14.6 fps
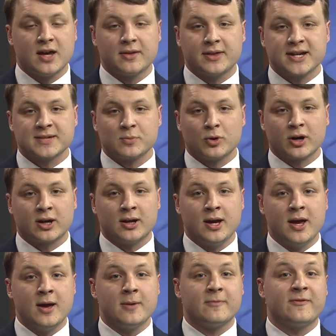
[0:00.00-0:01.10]
Thanks, Morgan.
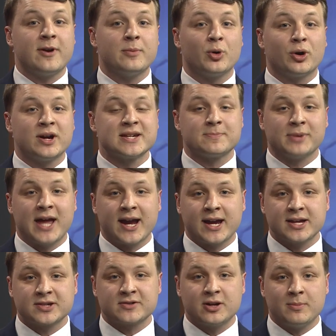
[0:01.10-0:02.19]
February is Black
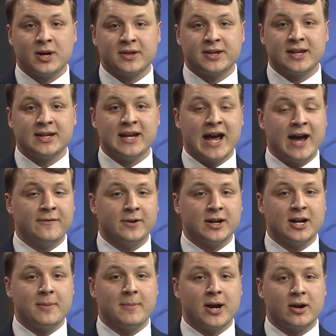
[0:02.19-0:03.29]
History Month, and the
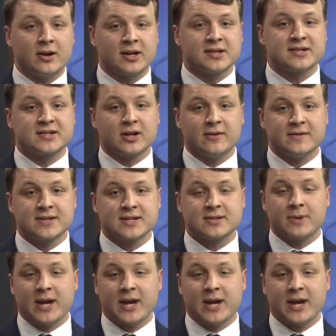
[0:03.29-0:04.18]
African American Services